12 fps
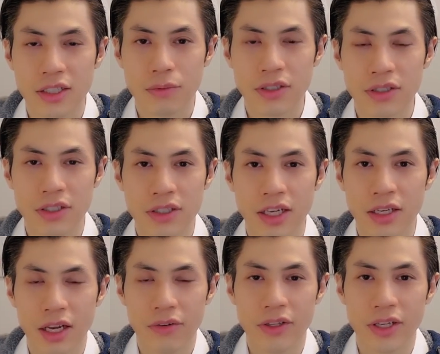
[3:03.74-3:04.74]
he wants to take
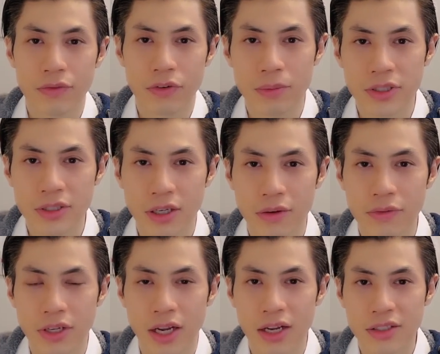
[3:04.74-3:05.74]
everything for himself,
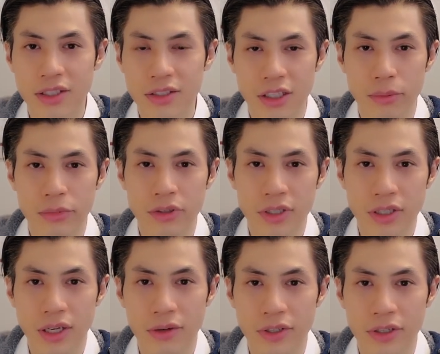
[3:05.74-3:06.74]
the assets, the
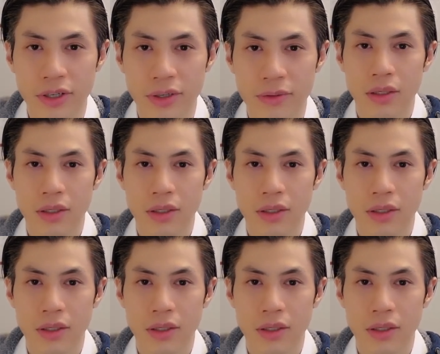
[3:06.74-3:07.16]
community, everything.